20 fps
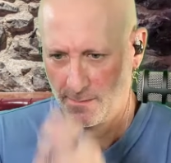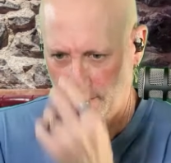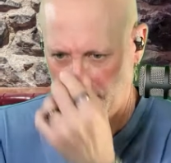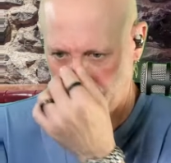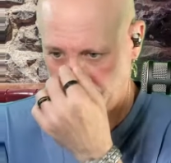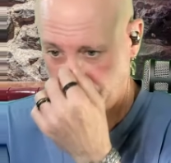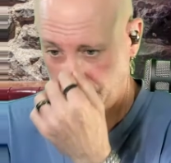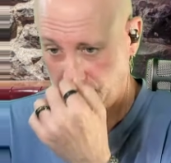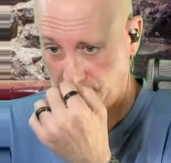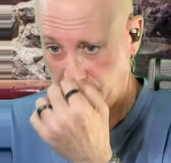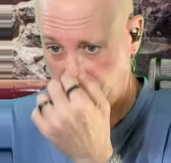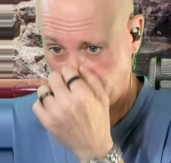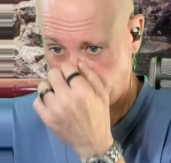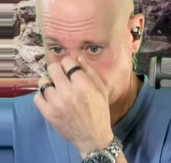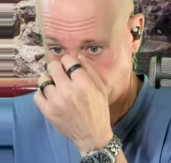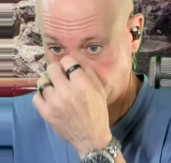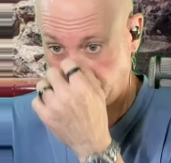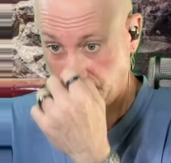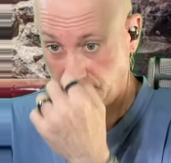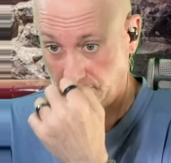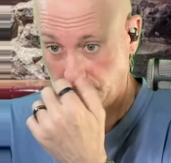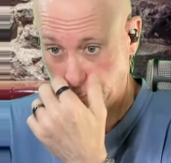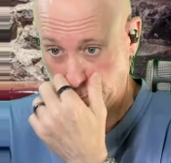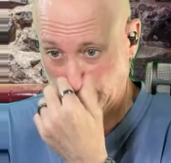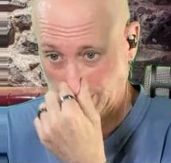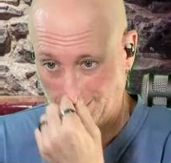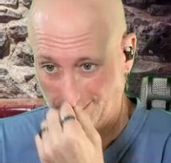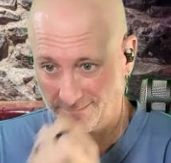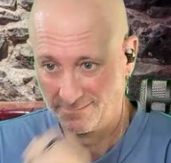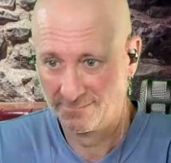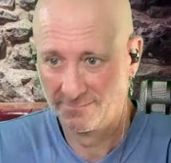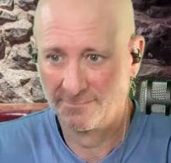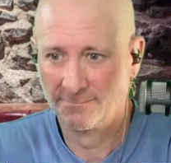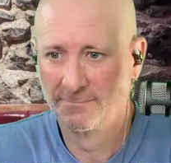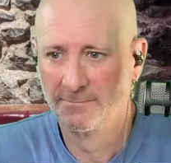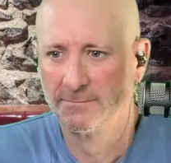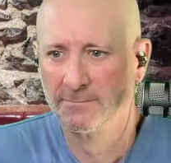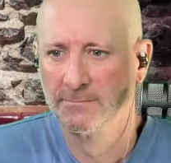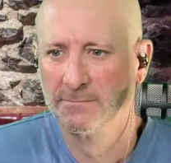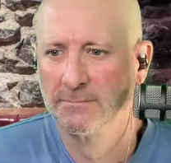
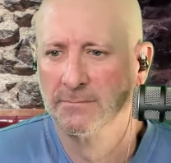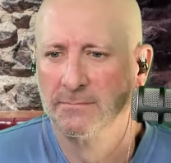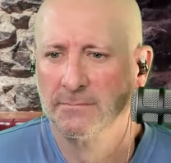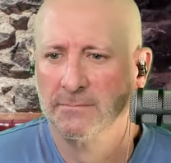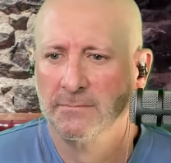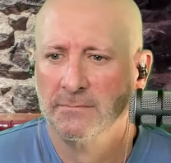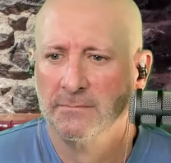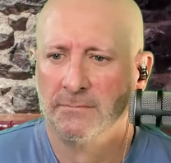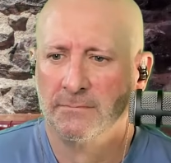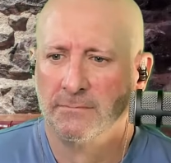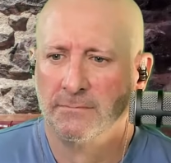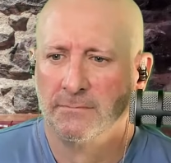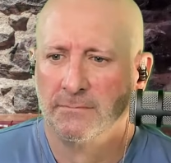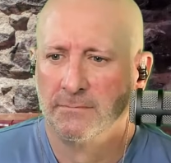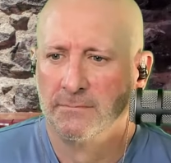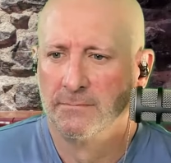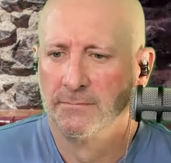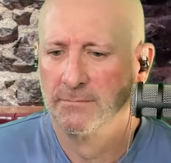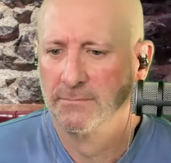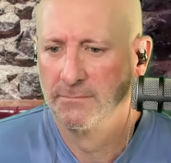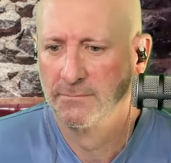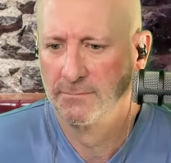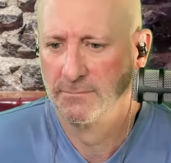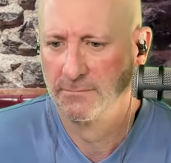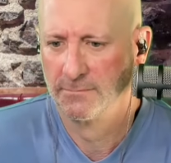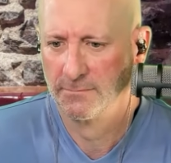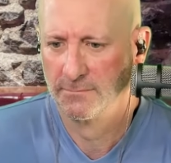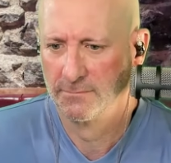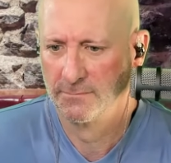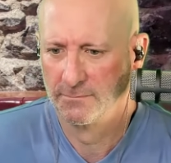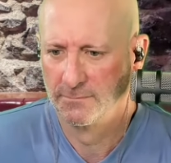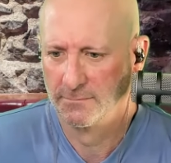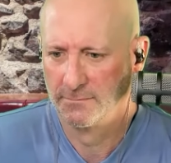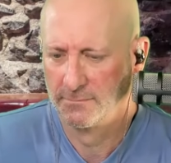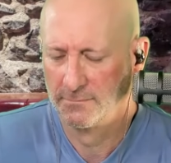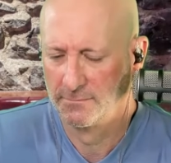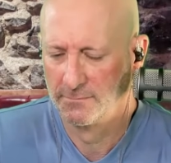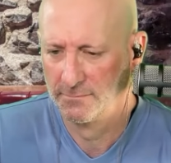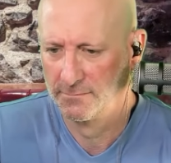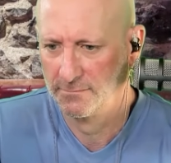
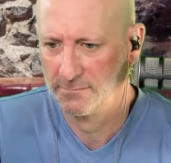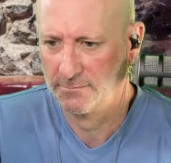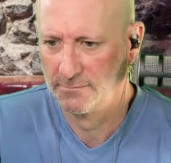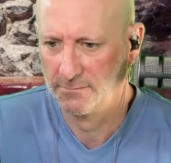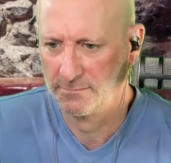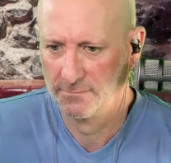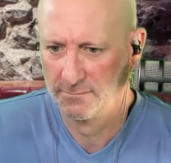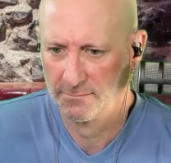[no speech]